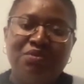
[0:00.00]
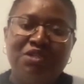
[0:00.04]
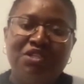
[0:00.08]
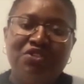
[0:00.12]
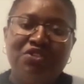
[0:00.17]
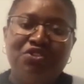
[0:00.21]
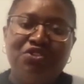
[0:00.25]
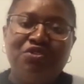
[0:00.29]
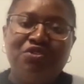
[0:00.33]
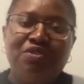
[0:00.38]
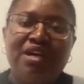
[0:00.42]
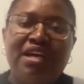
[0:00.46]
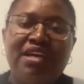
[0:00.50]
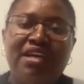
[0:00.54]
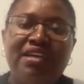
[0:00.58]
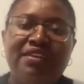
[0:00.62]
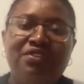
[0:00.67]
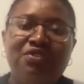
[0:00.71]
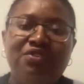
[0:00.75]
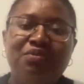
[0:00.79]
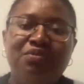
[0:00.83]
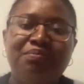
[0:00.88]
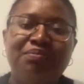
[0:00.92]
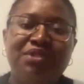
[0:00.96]
We
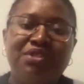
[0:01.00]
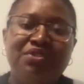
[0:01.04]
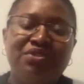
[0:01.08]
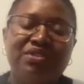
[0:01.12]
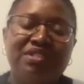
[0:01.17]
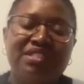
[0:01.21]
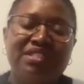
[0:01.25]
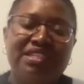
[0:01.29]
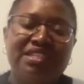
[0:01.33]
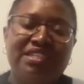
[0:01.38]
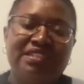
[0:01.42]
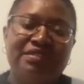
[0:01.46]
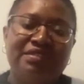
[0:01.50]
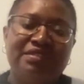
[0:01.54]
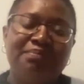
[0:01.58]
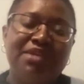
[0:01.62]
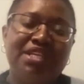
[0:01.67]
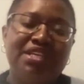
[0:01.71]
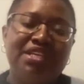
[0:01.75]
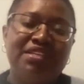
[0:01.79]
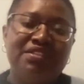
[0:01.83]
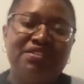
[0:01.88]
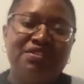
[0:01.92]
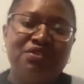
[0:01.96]
try to build it
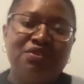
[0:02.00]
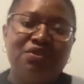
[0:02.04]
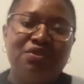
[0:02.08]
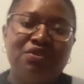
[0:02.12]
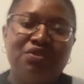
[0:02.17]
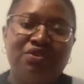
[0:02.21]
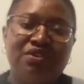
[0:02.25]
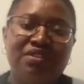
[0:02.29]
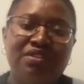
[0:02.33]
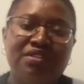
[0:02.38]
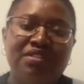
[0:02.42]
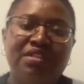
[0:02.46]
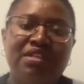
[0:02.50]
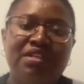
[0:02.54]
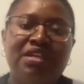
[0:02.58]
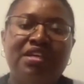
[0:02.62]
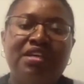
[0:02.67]
based on